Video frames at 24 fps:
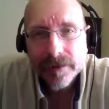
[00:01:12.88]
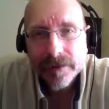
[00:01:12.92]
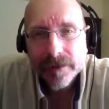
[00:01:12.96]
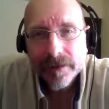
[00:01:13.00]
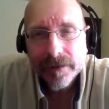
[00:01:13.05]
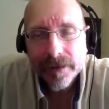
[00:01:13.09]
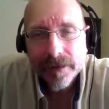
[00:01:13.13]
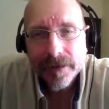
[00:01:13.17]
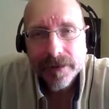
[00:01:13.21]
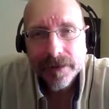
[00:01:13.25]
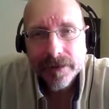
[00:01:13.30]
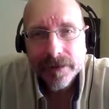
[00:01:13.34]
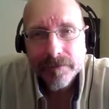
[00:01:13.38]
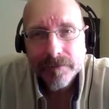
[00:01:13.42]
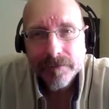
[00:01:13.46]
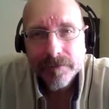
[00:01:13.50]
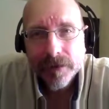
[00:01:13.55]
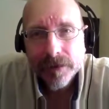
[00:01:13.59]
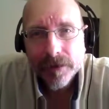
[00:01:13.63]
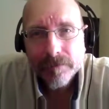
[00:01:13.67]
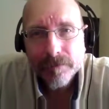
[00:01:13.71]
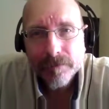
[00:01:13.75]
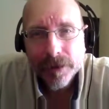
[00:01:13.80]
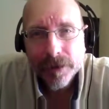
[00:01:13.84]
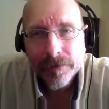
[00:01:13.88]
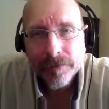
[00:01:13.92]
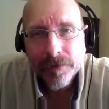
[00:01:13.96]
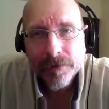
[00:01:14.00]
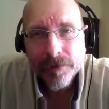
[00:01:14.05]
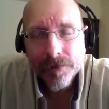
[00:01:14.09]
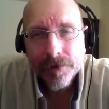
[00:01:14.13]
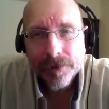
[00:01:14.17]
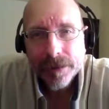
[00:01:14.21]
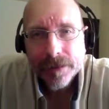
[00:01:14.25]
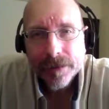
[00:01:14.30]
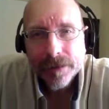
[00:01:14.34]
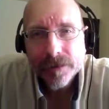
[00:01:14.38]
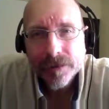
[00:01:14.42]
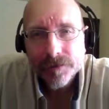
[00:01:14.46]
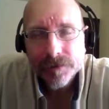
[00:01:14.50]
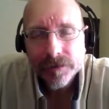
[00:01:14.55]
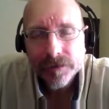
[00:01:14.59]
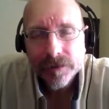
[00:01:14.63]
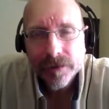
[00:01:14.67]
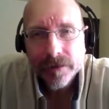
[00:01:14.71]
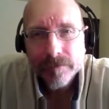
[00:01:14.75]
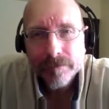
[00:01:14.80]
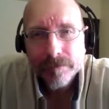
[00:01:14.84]
and people that are
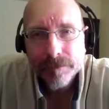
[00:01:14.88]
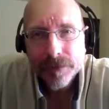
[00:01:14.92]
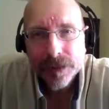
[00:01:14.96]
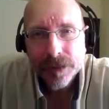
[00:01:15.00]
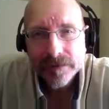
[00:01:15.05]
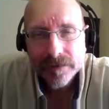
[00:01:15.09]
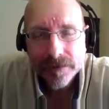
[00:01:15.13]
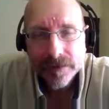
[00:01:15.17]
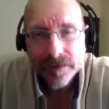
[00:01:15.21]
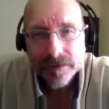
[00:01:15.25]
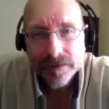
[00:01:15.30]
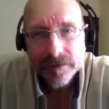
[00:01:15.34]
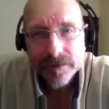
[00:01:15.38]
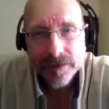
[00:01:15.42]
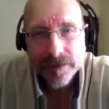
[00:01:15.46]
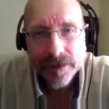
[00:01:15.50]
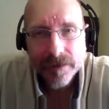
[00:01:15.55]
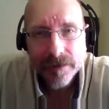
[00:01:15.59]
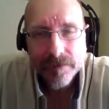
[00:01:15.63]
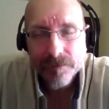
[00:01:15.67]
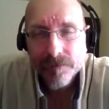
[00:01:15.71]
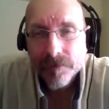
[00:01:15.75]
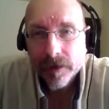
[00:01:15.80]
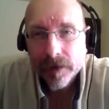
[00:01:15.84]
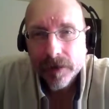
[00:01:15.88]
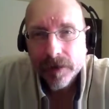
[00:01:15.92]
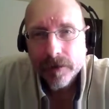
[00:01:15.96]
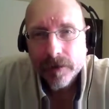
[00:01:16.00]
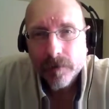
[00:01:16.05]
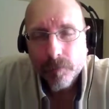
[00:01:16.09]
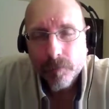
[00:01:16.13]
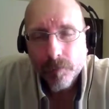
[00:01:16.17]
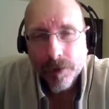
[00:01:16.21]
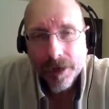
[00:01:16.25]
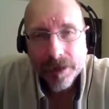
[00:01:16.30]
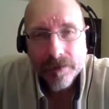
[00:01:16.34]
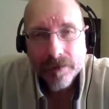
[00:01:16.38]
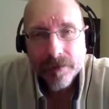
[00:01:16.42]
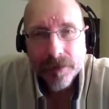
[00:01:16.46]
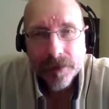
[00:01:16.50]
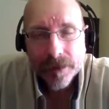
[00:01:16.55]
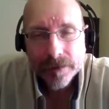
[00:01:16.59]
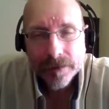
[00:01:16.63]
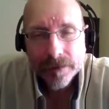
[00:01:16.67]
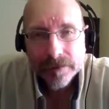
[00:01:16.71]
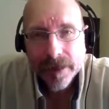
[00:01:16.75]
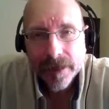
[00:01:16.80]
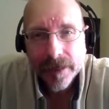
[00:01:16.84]
interested in business that have read
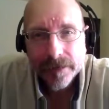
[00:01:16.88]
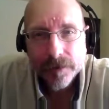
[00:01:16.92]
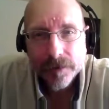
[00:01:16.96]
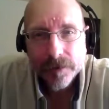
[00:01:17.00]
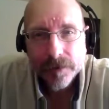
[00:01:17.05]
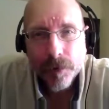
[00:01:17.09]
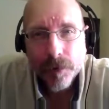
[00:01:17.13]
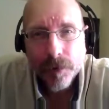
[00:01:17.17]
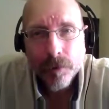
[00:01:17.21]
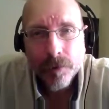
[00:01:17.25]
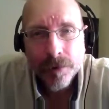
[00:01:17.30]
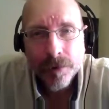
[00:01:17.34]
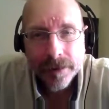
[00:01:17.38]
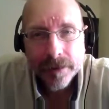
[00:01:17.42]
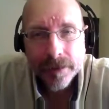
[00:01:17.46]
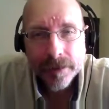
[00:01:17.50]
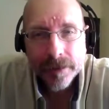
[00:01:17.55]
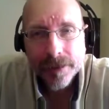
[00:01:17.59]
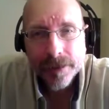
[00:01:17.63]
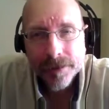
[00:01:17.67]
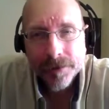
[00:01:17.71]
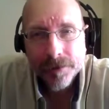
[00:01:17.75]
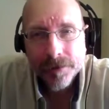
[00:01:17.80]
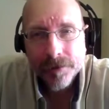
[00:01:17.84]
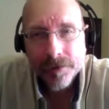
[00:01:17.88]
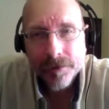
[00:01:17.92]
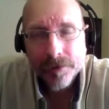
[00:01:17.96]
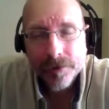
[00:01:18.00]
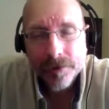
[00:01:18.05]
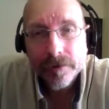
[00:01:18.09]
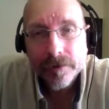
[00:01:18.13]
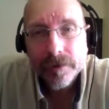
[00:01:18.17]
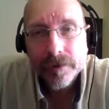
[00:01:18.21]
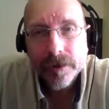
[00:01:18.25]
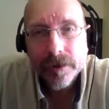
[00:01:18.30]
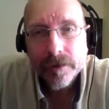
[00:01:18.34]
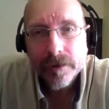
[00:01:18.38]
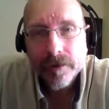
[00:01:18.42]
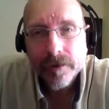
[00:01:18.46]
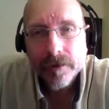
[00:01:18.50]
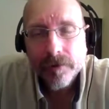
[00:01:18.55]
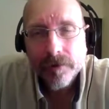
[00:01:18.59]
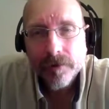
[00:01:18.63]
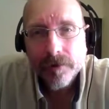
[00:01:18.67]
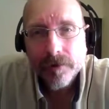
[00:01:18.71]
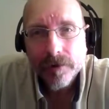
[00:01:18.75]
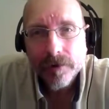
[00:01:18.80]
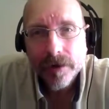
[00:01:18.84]
things like Napoleon Hill
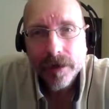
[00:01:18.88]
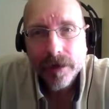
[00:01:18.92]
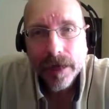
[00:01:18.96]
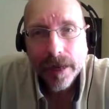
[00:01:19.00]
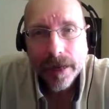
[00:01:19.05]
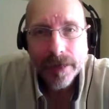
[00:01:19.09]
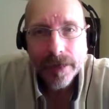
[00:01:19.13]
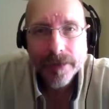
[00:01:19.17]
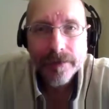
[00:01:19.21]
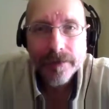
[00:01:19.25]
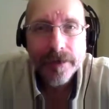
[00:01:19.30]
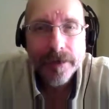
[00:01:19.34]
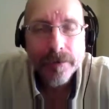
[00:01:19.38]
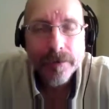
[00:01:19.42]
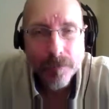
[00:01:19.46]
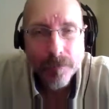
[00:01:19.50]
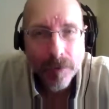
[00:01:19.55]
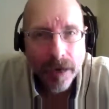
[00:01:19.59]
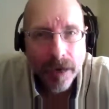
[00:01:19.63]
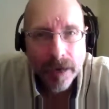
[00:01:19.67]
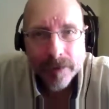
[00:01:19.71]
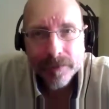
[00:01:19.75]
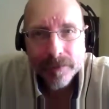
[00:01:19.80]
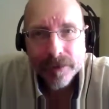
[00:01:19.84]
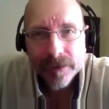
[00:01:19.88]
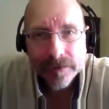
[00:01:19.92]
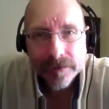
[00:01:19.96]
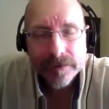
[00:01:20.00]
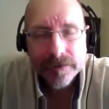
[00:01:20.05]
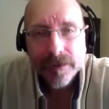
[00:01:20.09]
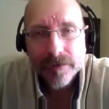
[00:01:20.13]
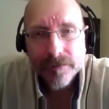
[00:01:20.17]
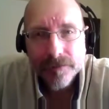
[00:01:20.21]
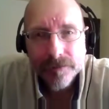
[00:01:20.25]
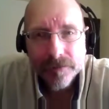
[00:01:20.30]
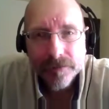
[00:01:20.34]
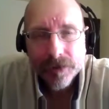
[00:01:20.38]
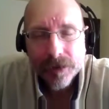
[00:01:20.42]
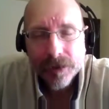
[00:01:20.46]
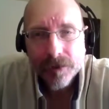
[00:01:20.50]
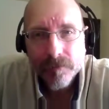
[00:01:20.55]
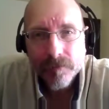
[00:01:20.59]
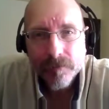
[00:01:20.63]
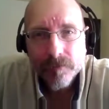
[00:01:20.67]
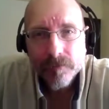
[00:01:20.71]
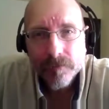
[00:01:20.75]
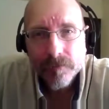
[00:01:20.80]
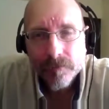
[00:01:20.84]
or Anthony Robbins. They've, you
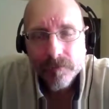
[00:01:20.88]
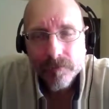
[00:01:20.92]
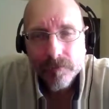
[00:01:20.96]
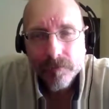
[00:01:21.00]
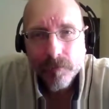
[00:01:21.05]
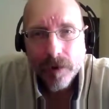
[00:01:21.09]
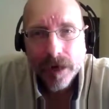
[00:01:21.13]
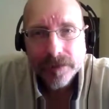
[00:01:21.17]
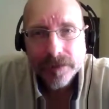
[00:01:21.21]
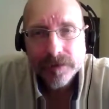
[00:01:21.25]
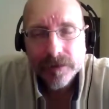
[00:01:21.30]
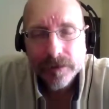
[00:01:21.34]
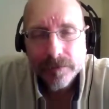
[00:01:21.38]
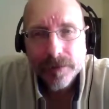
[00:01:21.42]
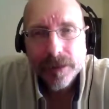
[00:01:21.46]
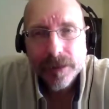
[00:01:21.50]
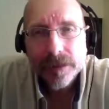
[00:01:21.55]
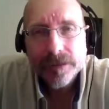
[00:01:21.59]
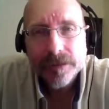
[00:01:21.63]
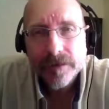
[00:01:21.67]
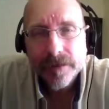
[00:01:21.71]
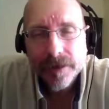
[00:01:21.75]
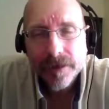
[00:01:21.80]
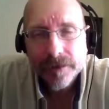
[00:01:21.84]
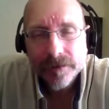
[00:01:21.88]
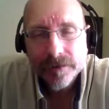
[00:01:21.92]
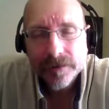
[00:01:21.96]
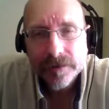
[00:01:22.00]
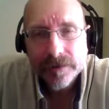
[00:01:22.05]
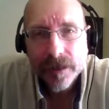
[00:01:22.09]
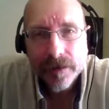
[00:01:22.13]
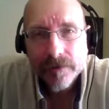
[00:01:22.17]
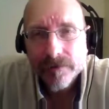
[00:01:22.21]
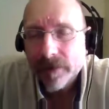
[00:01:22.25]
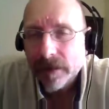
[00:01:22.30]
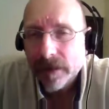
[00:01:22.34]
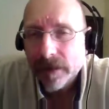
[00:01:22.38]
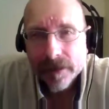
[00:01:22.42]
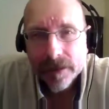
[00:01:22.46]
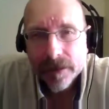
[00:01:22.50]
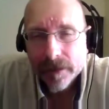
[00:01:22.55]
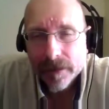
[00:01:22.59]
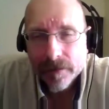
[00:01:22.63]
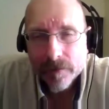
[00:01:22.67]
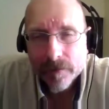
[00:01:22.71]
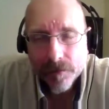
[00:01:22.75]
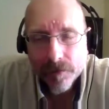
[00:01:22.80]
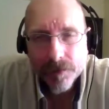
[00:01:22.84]
know, watched a bunch of their stuff.
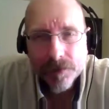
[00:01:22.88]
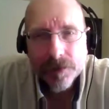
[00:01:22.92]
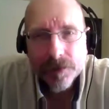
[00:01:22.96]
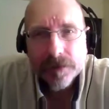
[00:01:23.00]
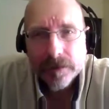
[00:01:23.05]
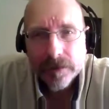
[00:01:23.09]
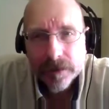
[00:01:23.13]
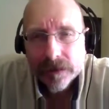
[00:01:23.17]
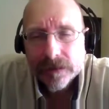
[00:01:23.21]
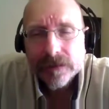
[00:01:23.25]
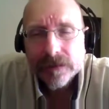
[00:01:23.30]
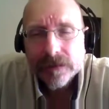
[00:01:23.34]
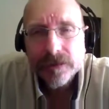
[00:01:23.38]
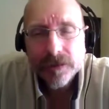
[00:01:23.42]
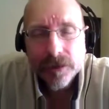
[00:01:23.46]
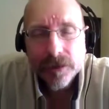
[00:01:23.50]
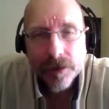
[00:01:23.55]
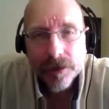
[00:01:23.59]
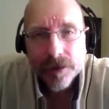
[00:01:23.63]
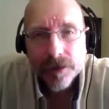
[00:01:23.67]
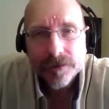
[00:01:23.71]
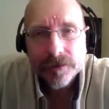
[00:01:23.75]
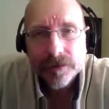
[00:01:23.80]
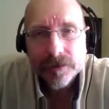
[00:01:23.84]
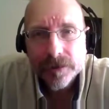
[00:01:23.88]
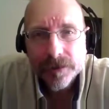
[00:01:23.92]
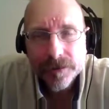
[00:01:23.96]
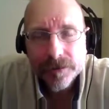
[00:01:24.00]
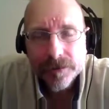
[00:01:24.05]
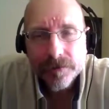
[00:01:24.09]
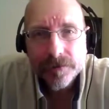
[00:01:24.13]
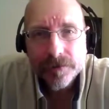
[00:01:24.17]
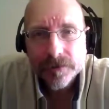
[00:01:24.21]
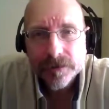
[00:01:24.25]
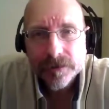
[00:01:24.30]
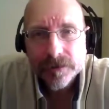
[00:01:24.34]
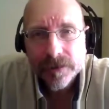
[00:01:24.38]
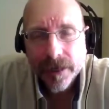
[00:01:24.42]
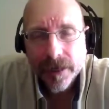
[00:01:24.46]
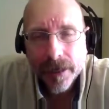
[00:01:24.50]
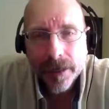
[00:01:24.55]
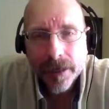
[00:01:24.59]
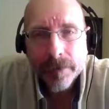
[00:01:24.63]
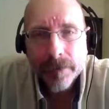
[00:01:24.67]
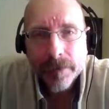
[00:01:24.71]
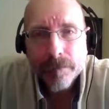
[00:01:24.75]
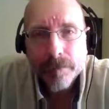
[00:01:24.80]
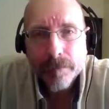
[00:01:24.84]
Well, this is all still the
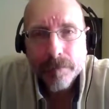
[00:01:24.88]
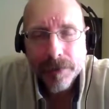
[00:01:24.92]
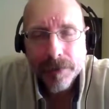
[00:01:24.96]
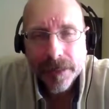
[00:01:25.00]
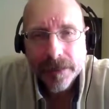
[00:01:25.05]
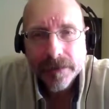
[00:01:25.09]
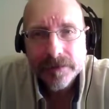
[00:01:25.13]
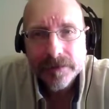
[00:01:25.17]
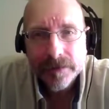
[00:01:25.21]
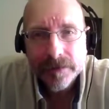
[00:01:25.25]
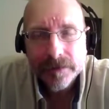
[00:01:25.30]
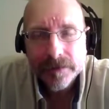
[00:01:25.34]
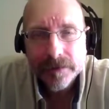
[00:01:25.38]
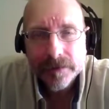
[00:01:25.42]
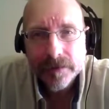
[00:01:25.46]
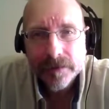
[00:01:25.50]
same basis.